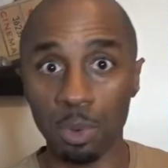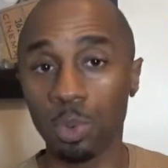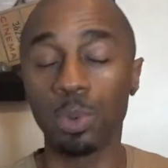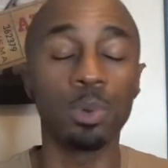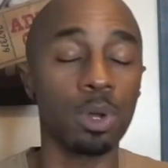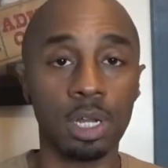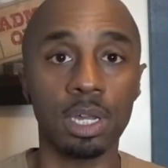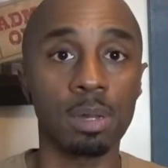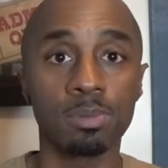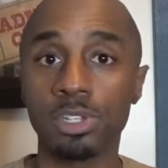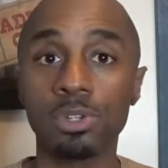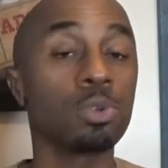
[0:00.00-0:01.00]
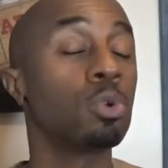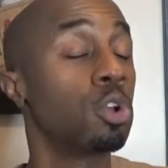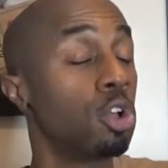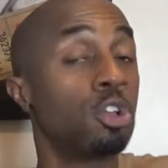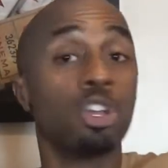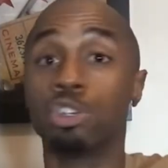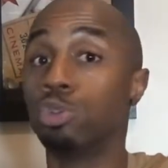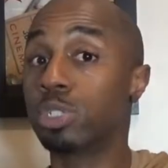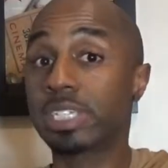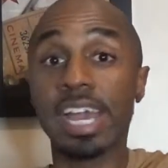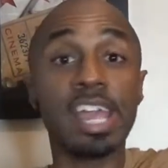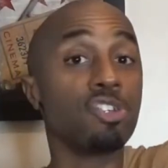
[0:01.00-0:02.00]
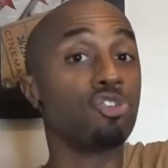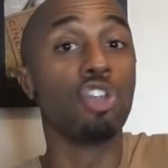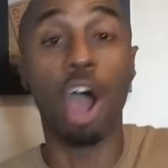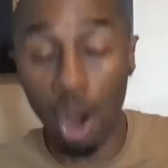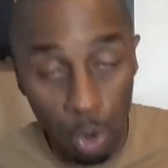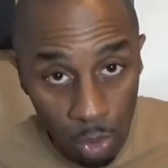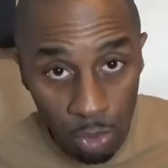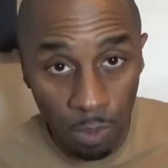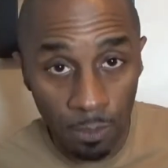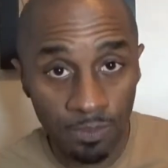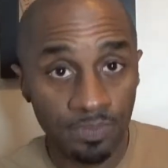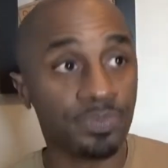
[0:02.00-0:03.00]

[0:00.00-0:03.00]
well, we want to come too, you say no.